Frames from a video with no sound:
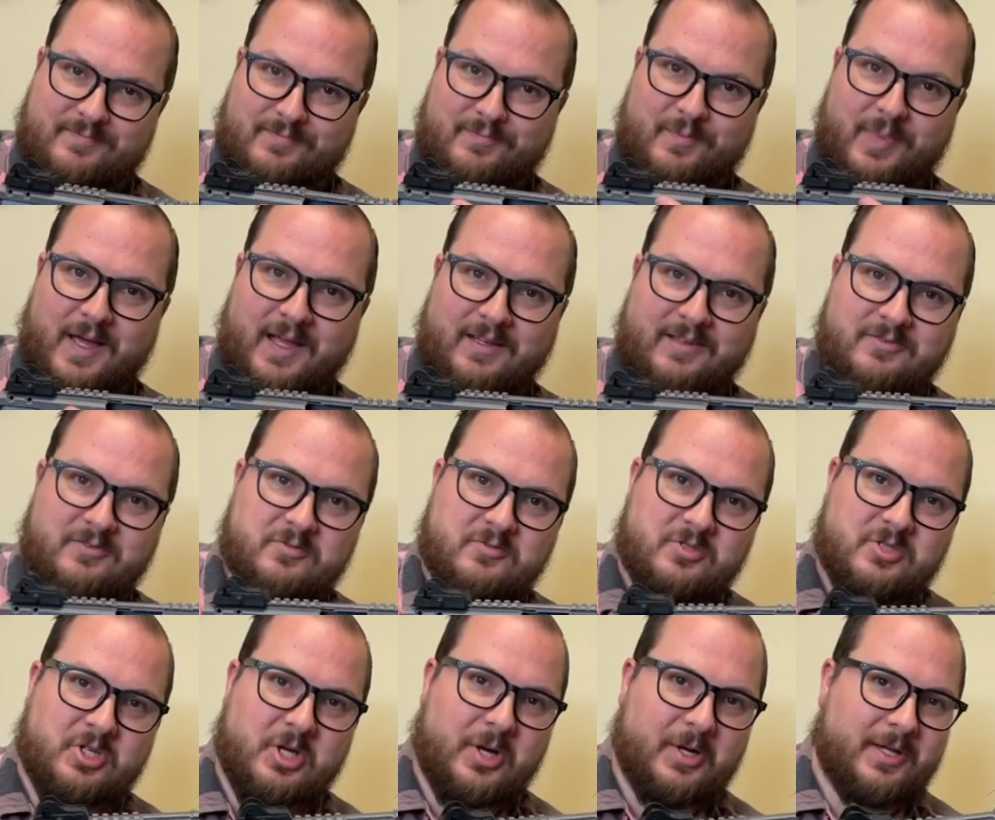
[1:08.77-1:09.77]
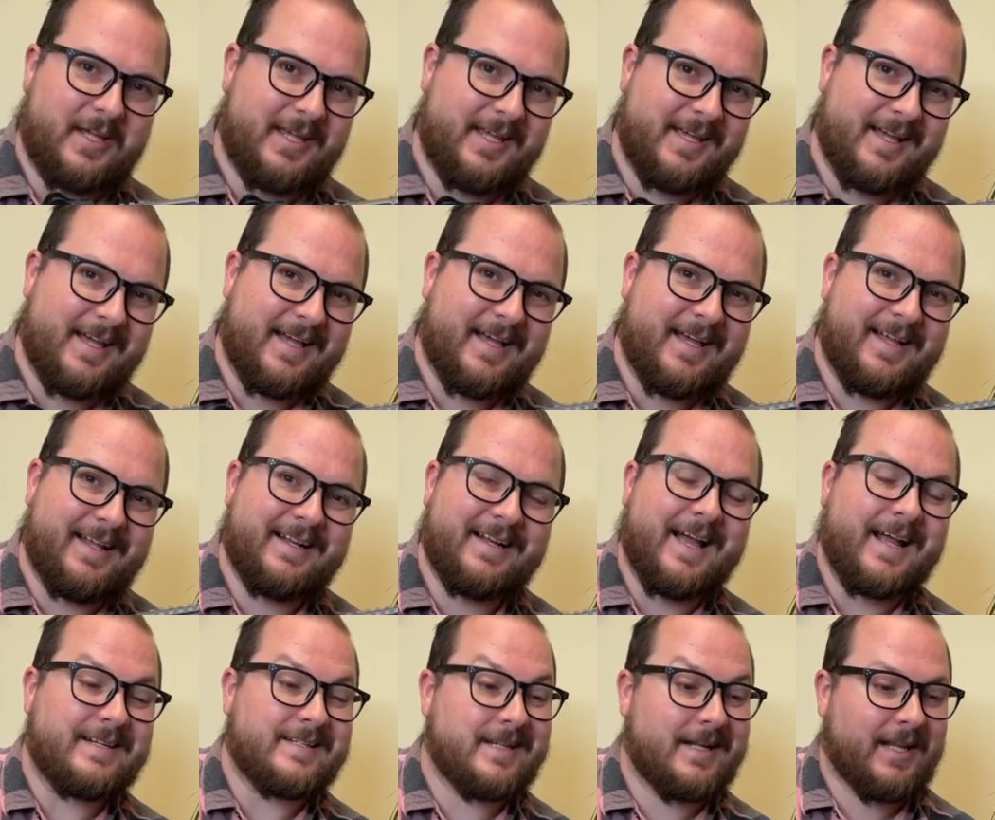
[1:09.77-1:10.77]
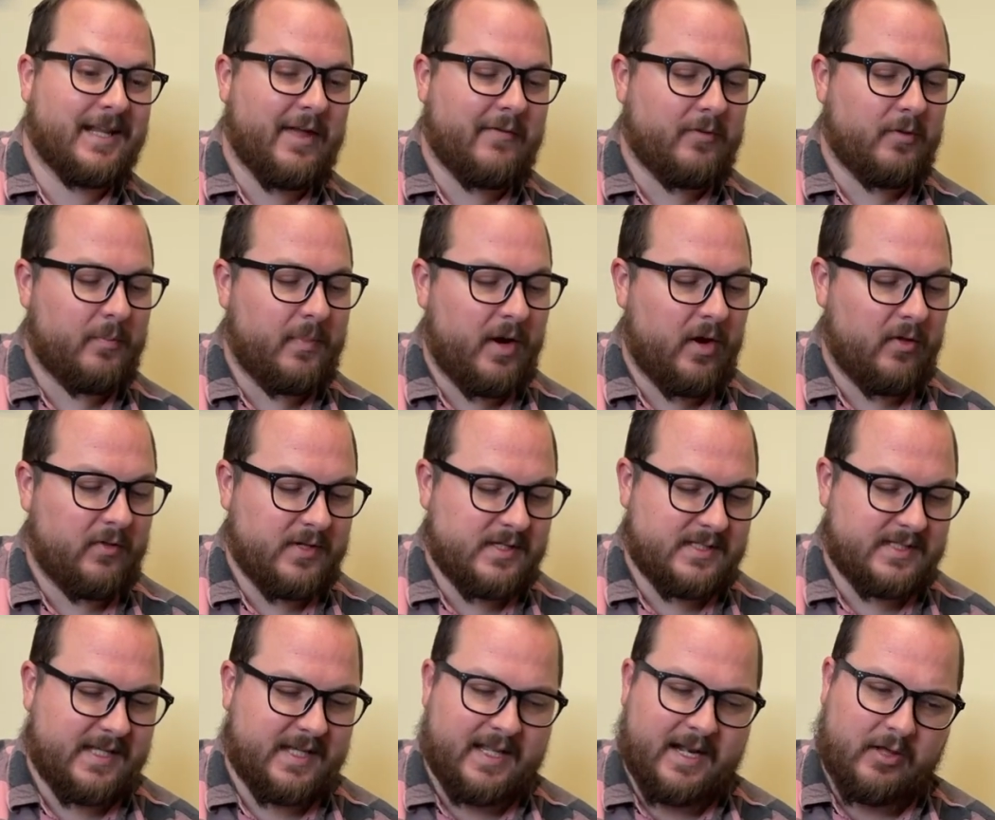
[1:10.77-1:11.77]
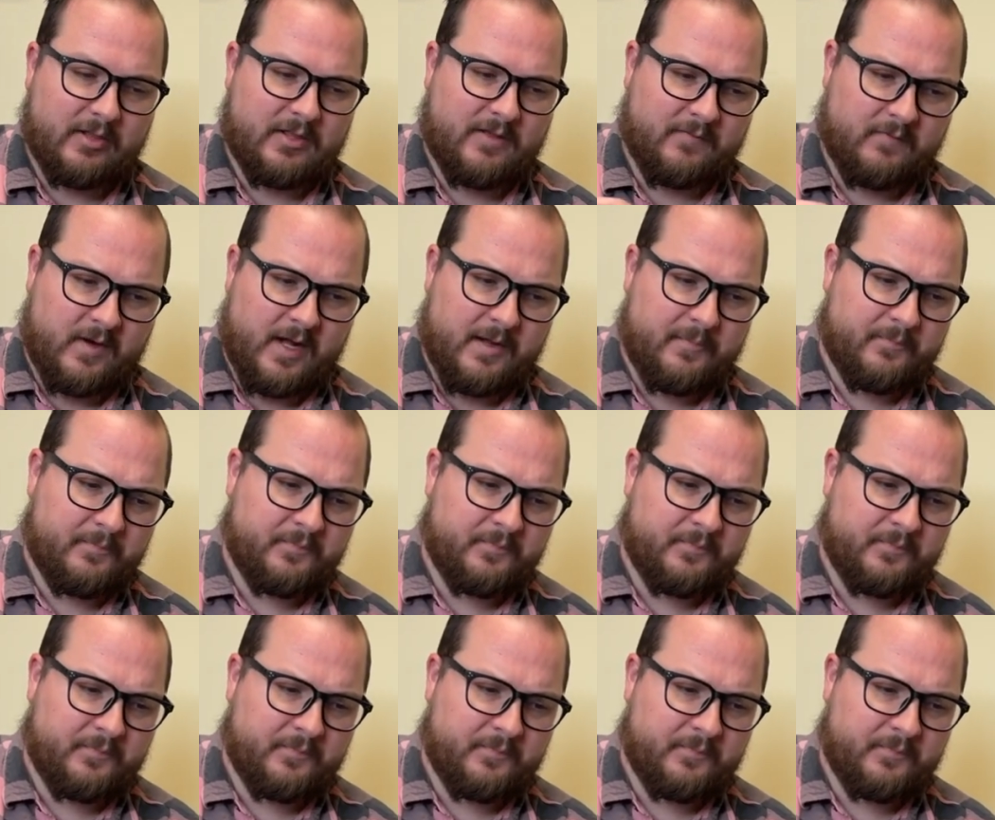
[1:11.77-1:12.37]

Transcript: big chunky 1911 barrel that's sticking out the front.